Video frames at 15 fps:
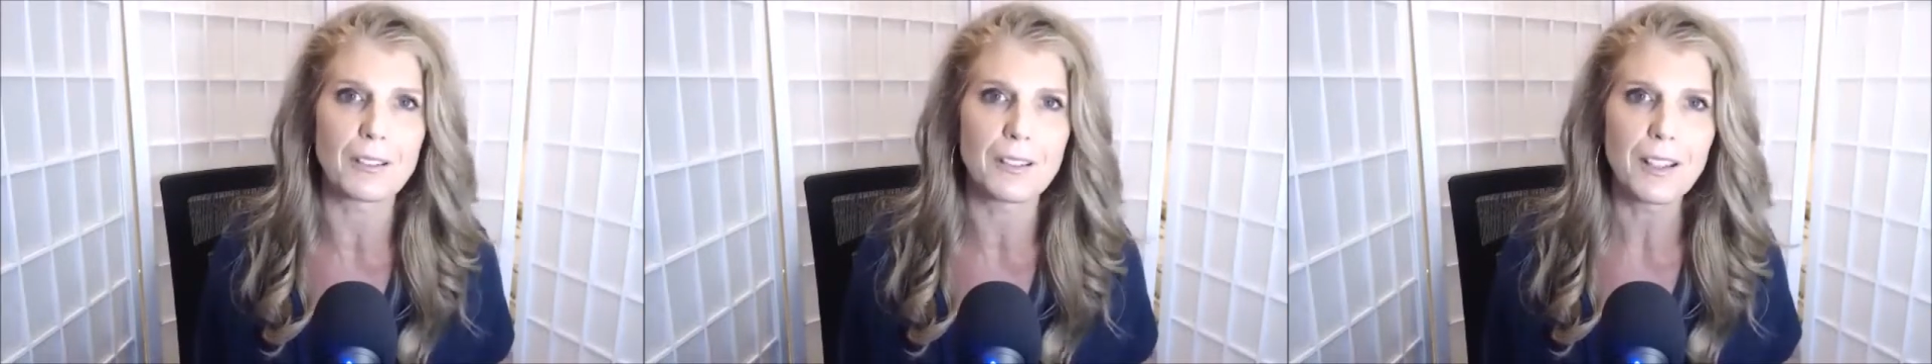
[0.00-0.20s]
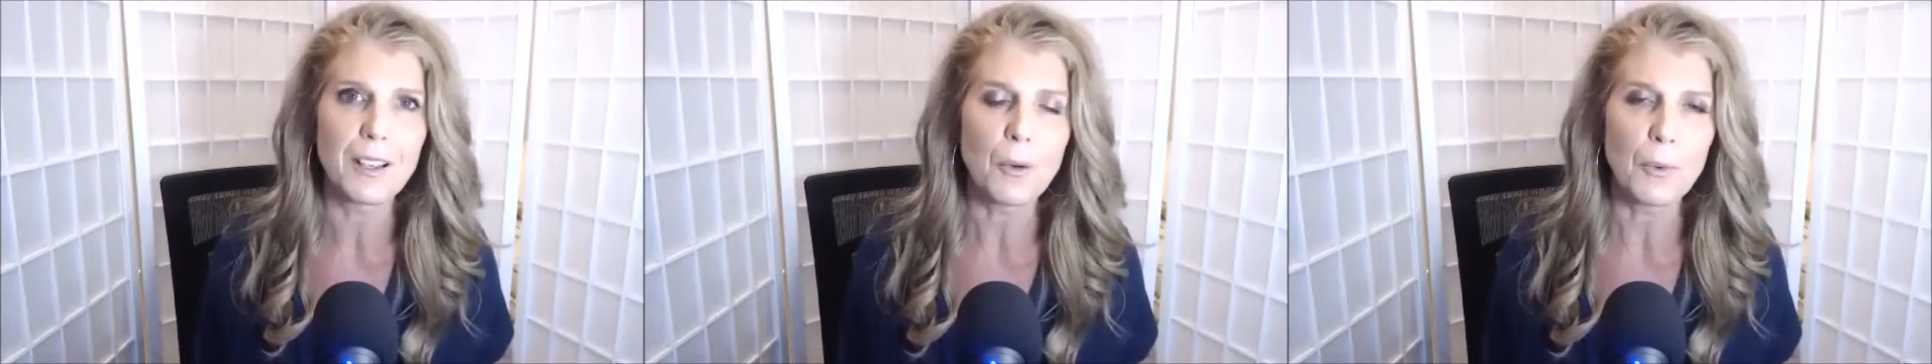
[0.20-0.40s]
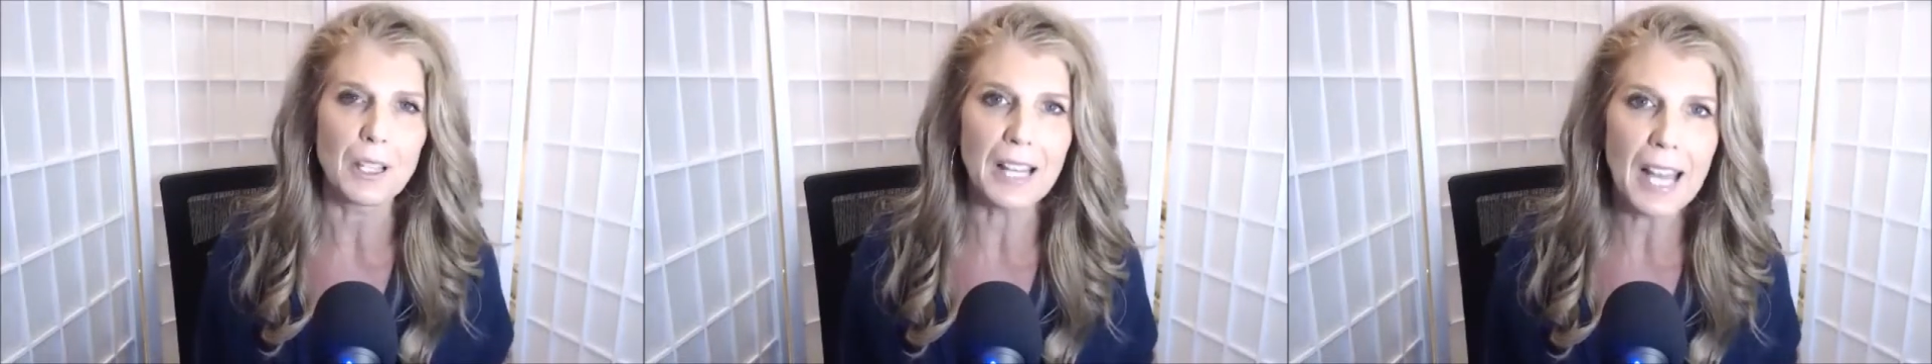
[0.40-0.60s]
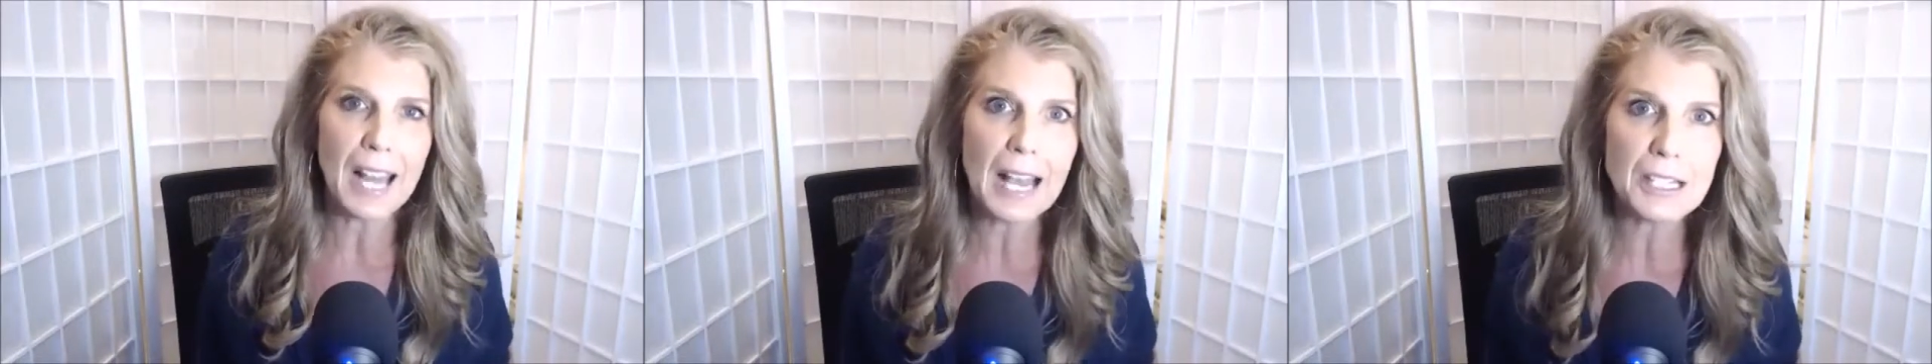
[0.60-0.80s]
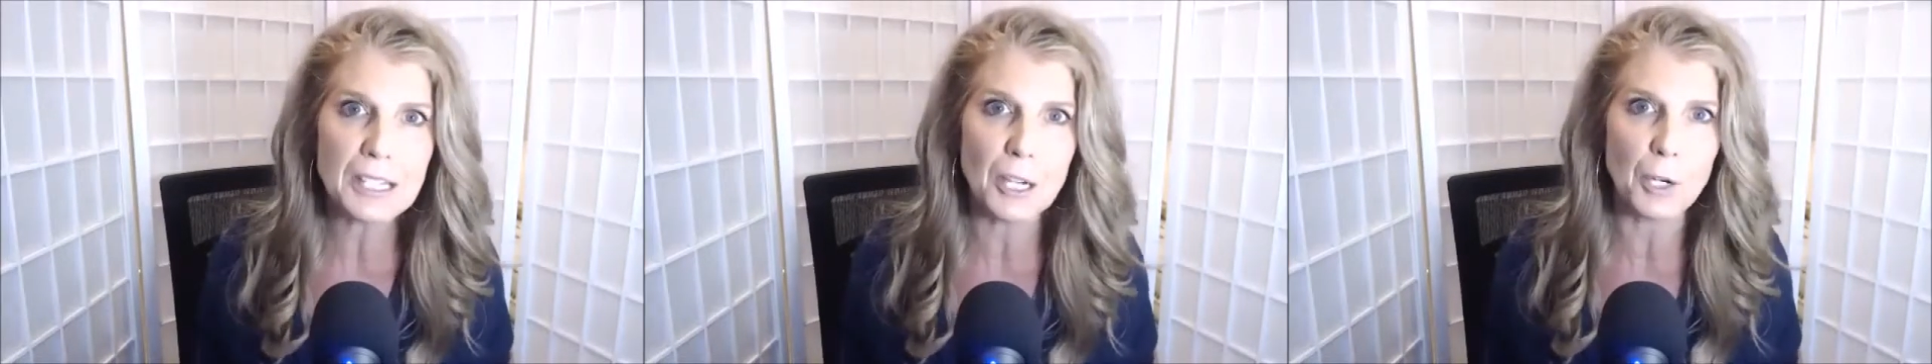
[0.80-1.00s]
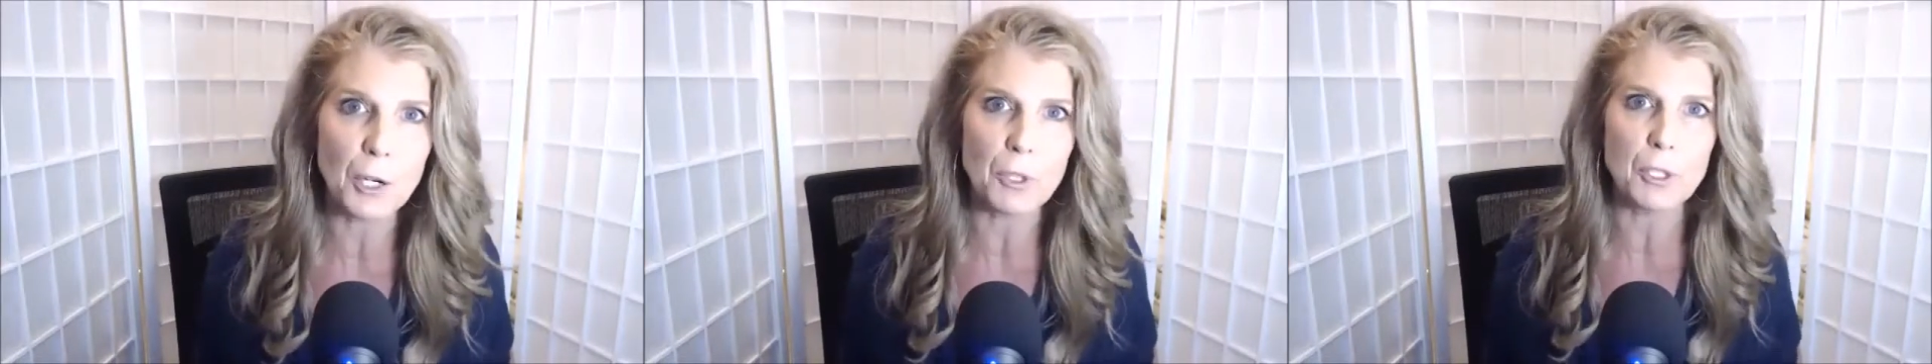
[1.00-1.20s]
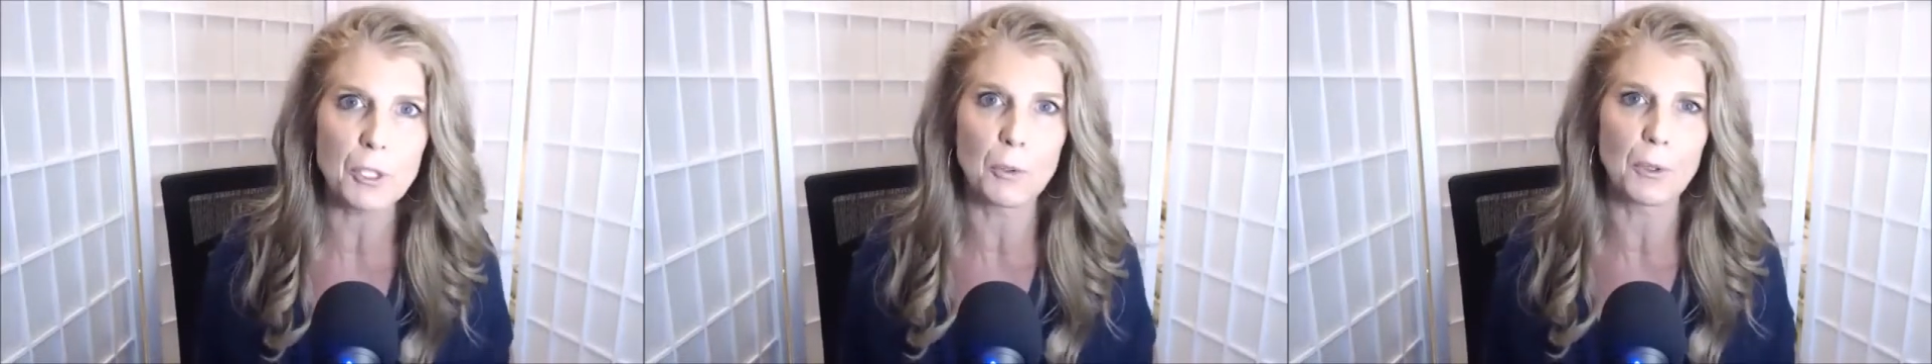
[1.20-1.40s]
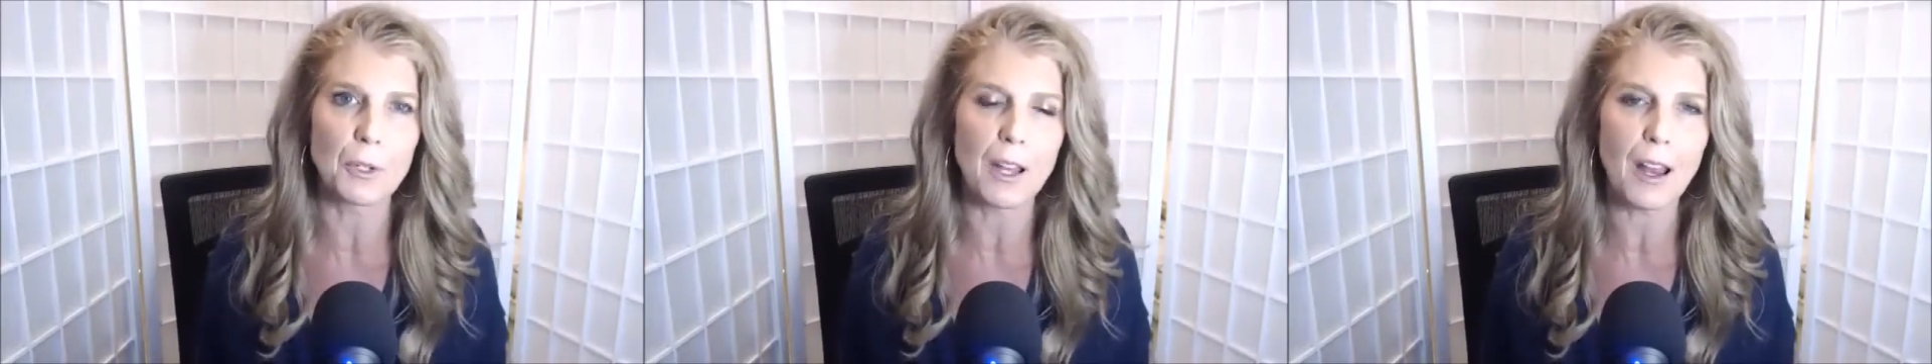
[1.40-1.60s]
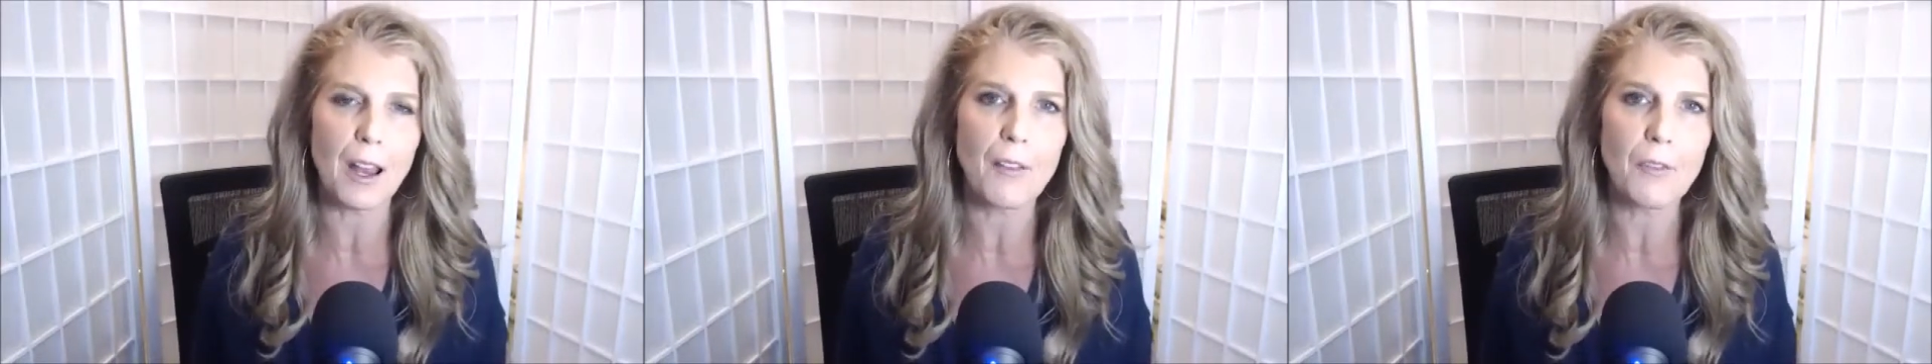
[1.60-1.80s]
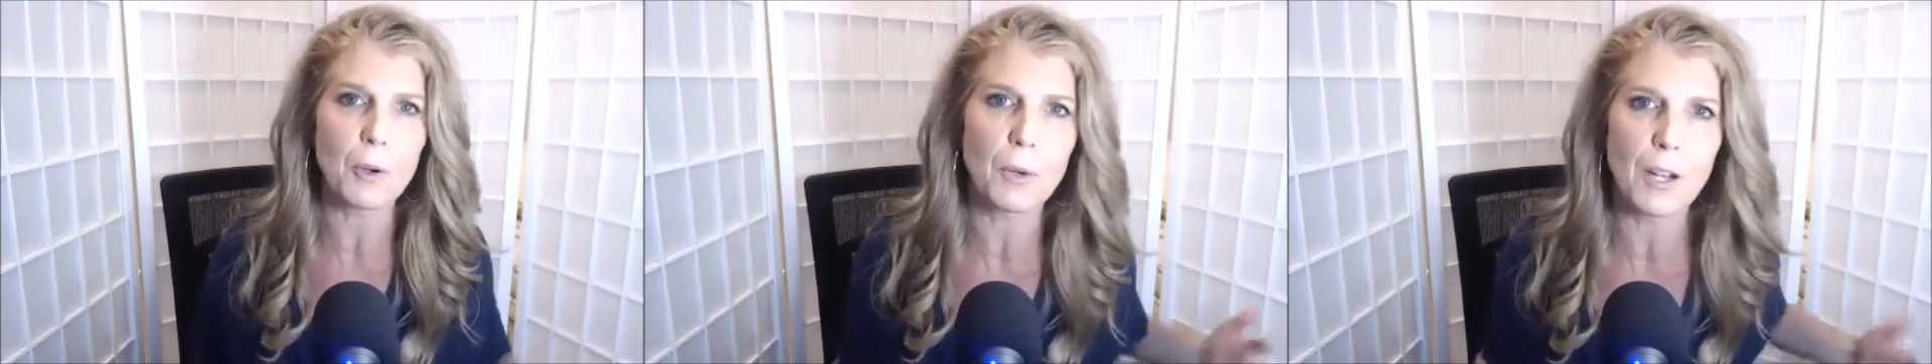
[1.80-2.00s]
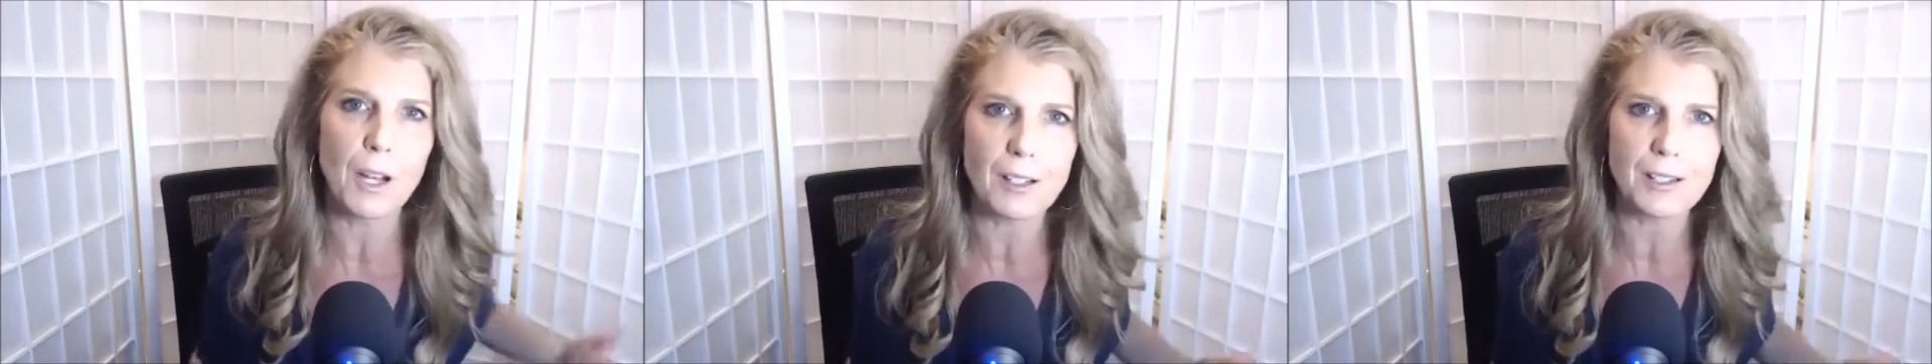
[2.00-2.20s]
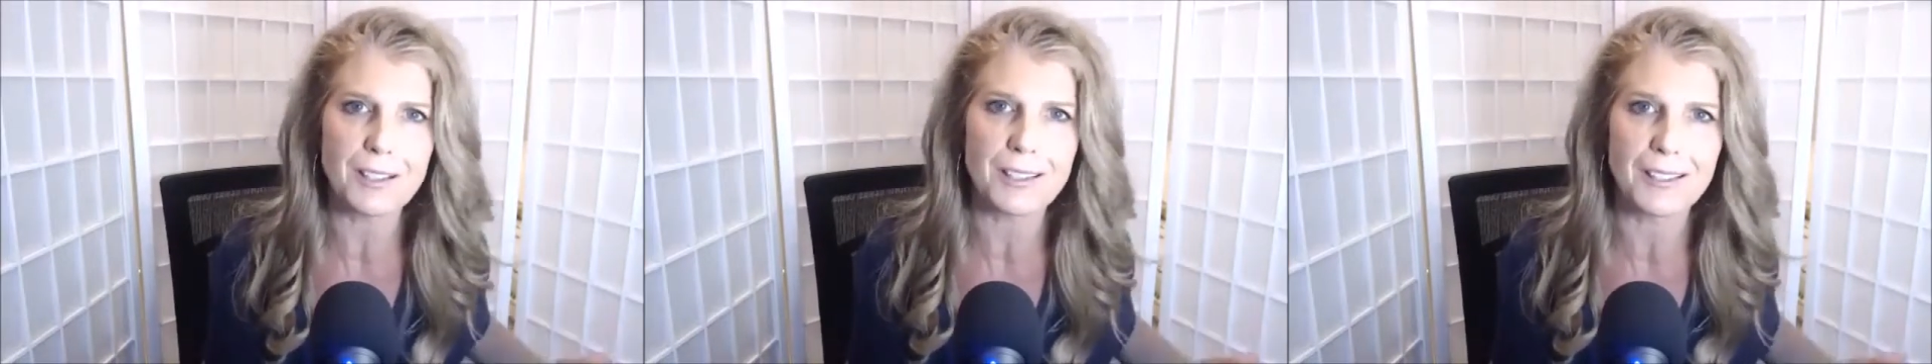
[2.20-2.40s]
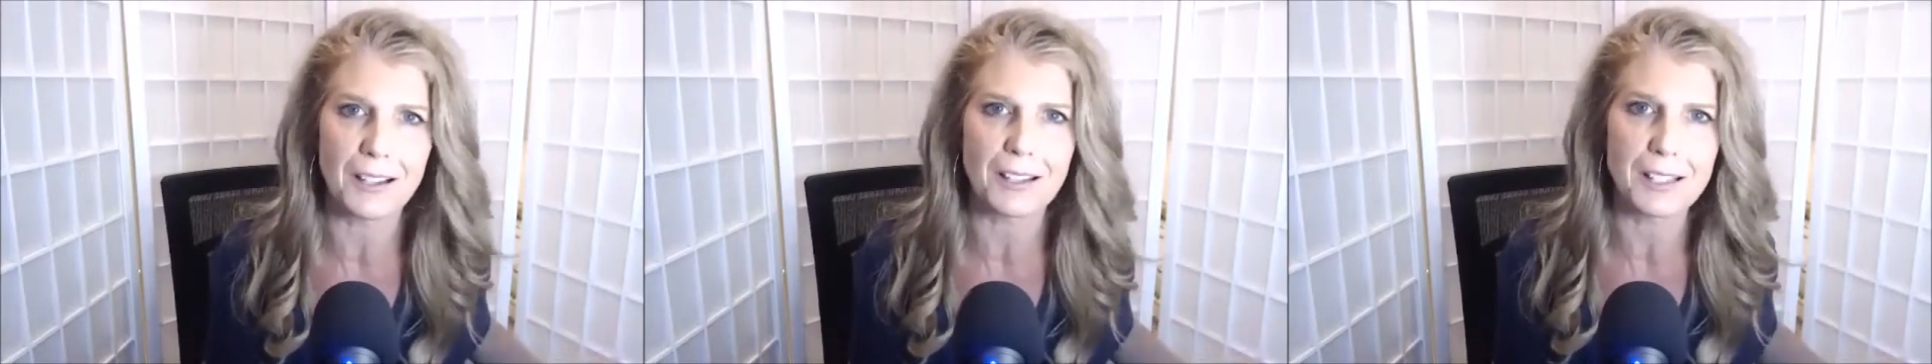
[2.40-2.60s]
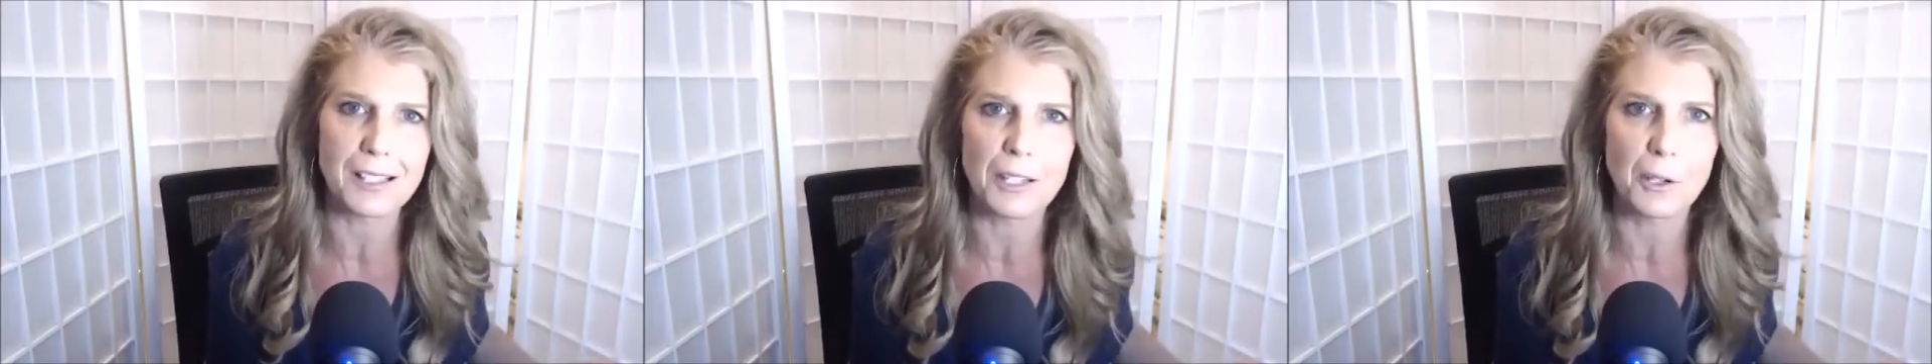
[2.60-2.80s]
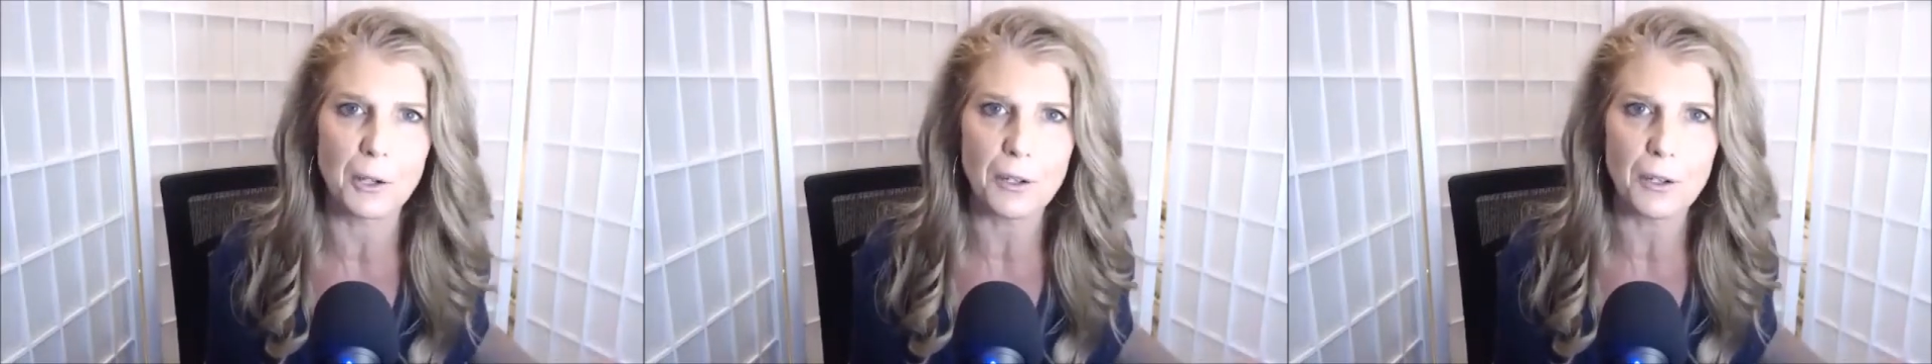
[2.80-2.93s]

land here and we do what everyone else does here,